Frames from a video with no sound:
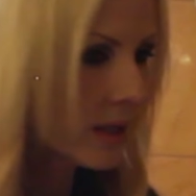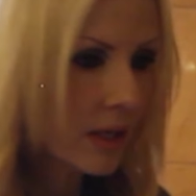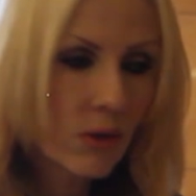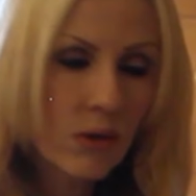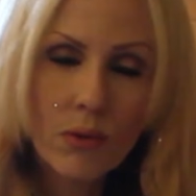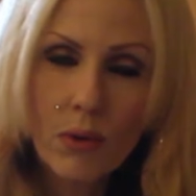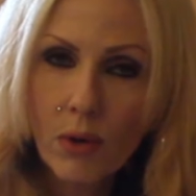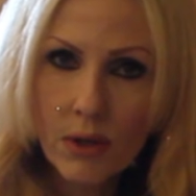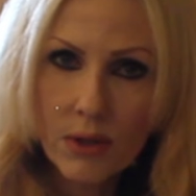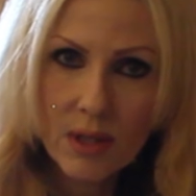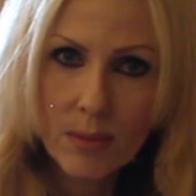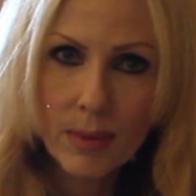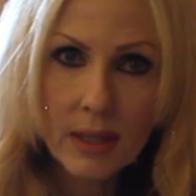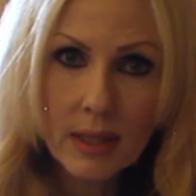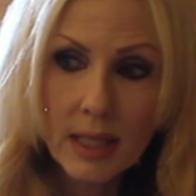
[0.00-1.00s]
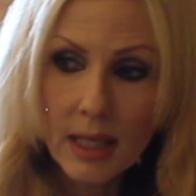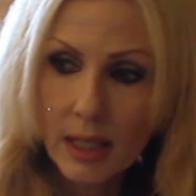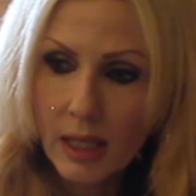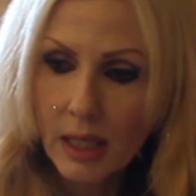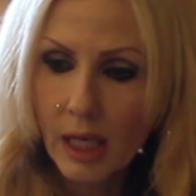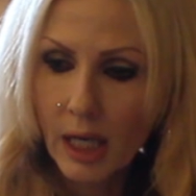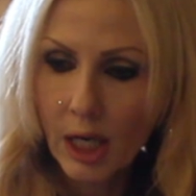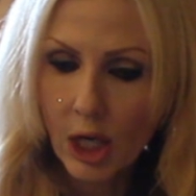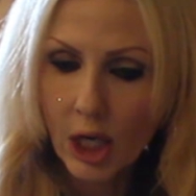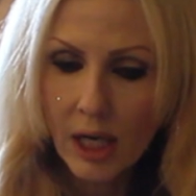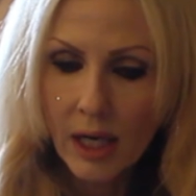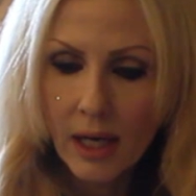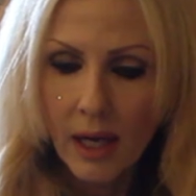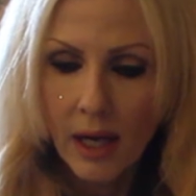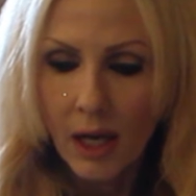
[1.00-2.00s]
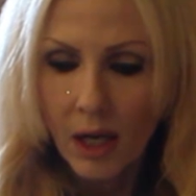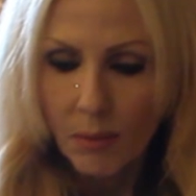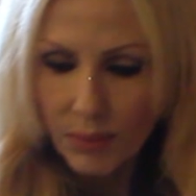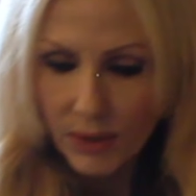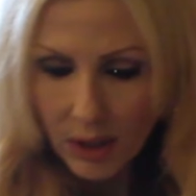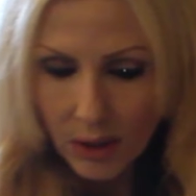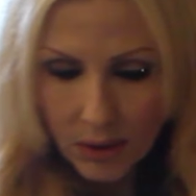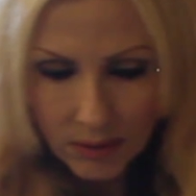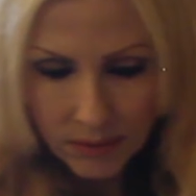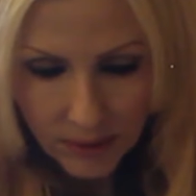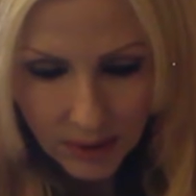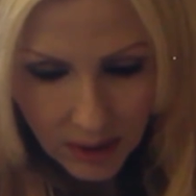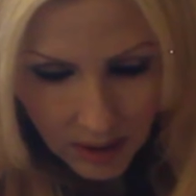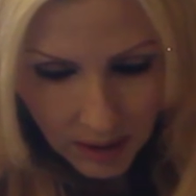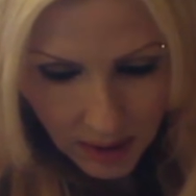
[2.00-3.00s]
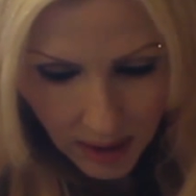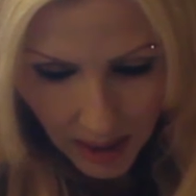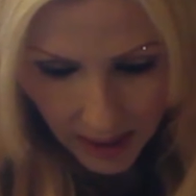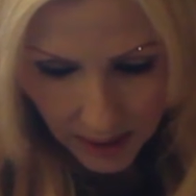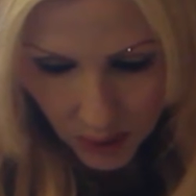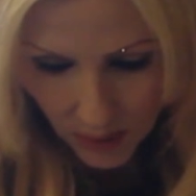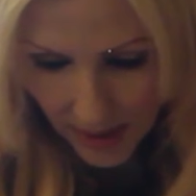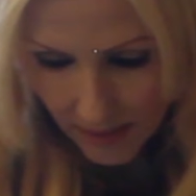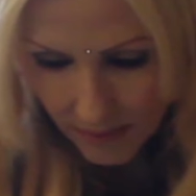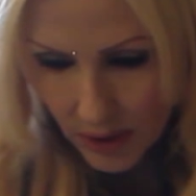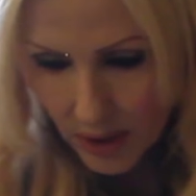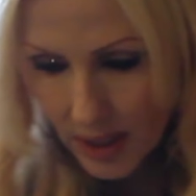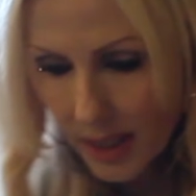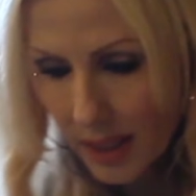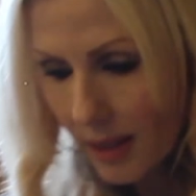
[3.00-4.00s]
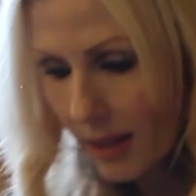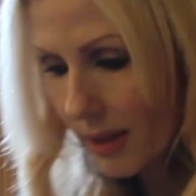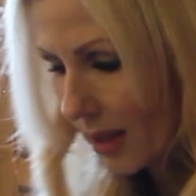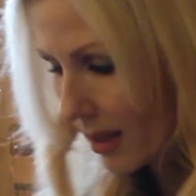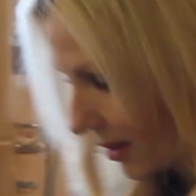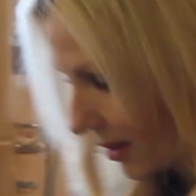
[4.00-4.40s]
and drawers built in here. Beautiful travertine